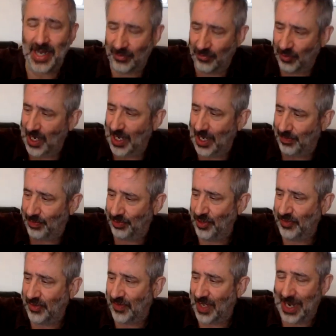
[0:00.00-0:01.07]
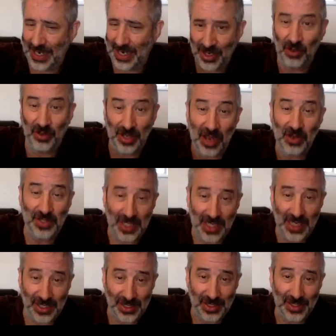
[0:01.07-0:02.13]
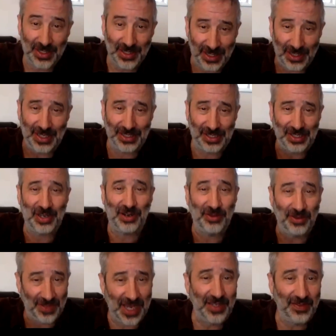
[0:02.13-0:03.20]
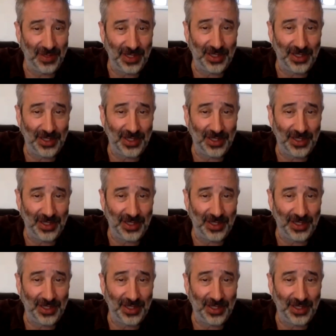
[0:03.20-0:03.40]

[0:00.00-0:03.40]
and really approve of that and not notice that there's a Star of David